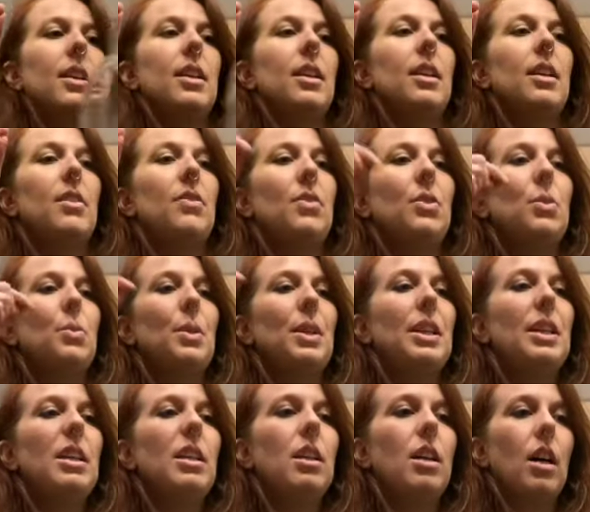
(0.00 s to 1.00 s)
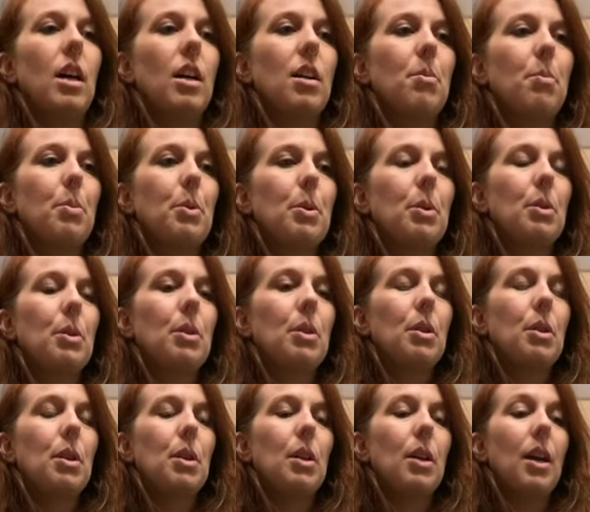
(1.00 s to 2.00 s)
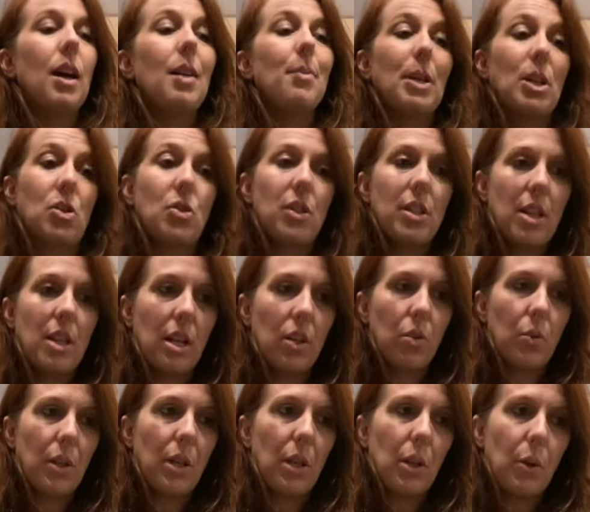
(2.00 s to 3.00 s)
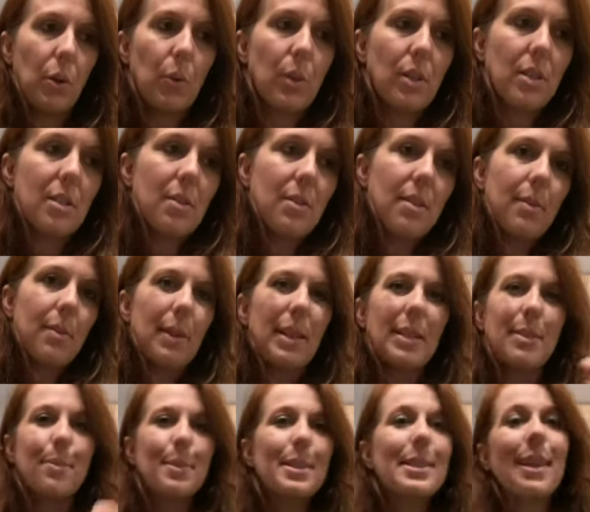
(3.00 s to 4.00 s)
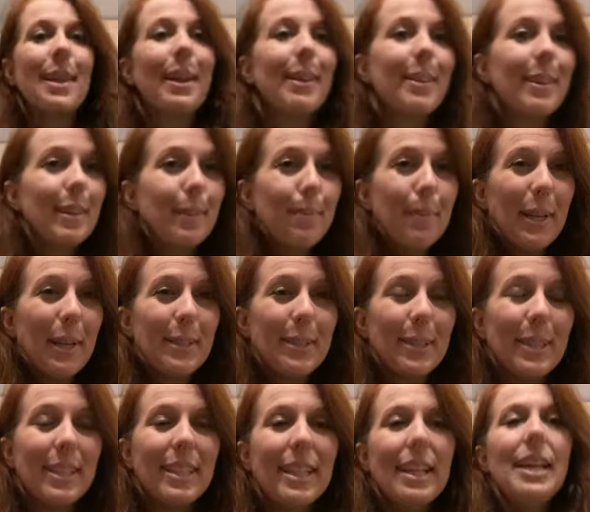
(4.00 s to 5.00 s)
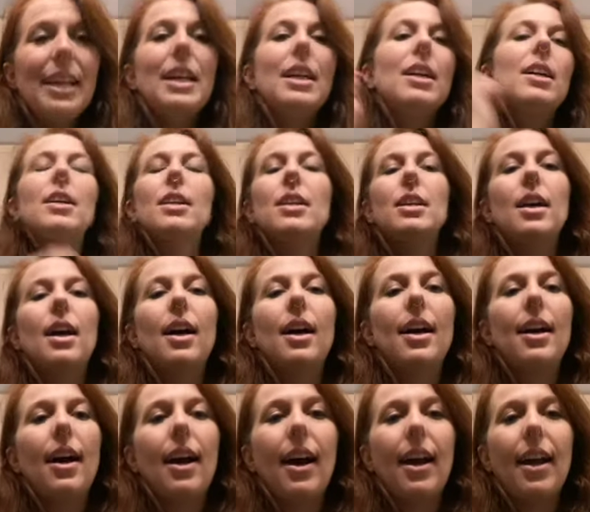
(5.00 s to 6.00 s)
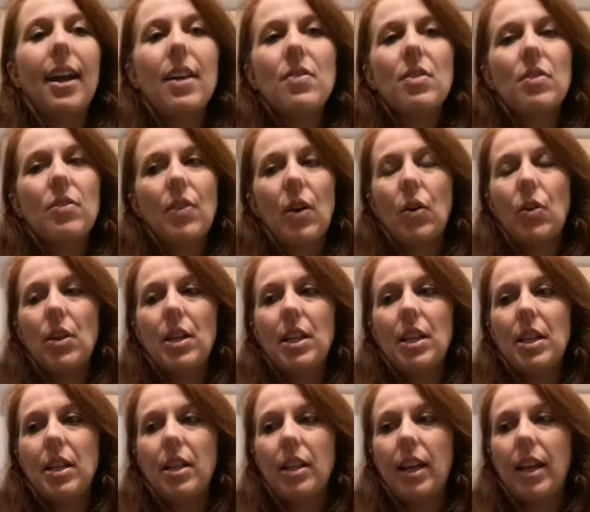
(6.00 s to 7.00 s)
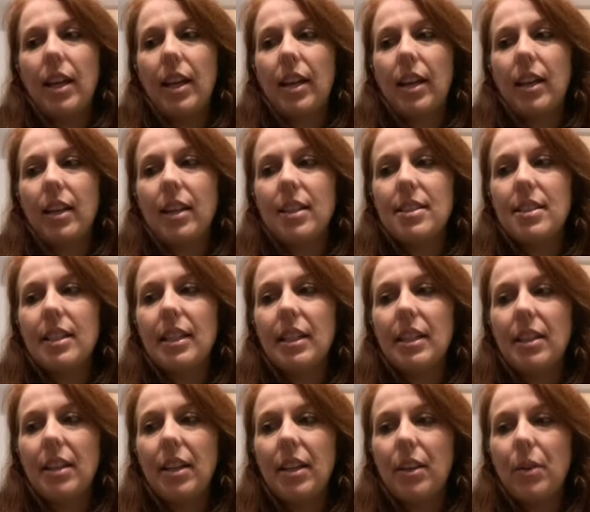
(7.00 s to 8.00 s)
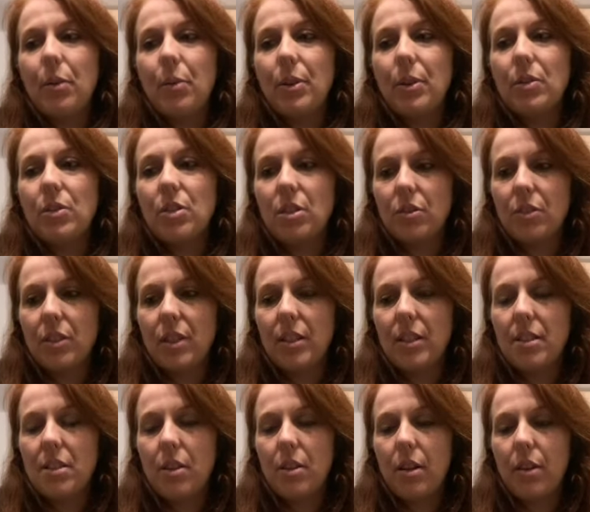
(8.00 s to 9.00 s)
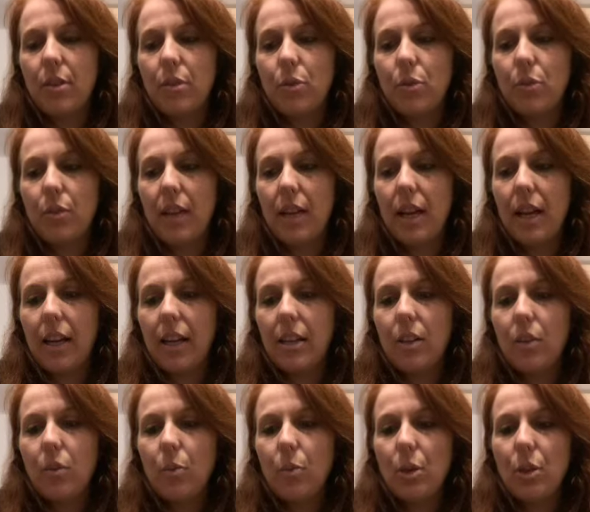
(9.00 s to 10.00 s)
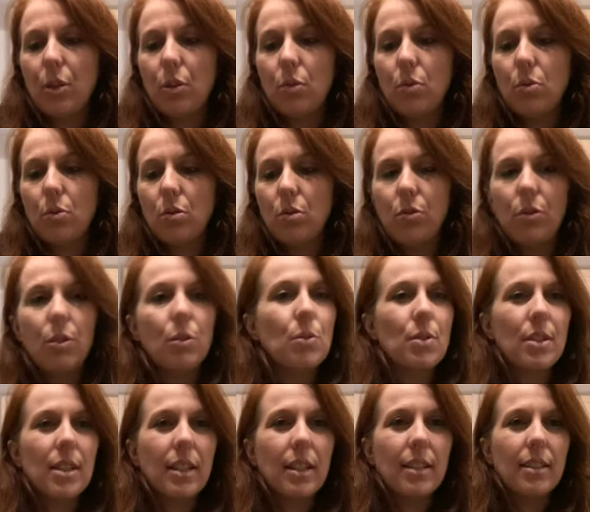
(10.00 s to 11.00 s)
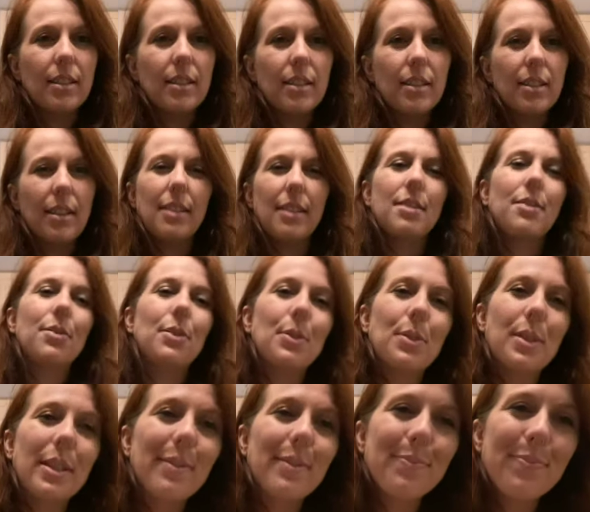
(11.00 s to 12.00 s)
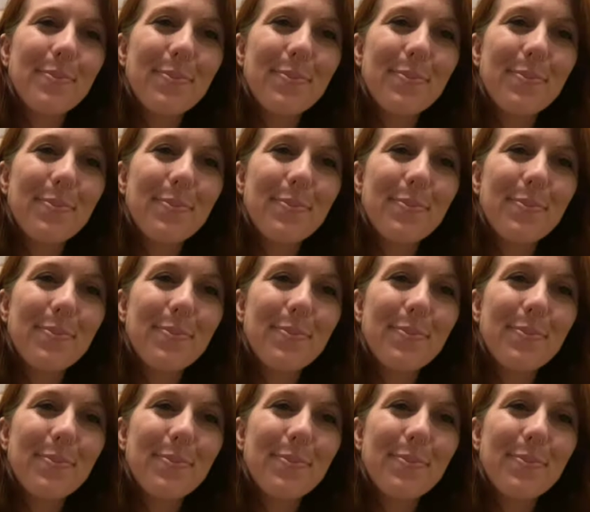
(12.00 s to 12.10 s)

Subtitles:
if you heat up, I'm actually not going to do this because I'm slightly impatient. I haven't seen a real difference of when you not diffuse it.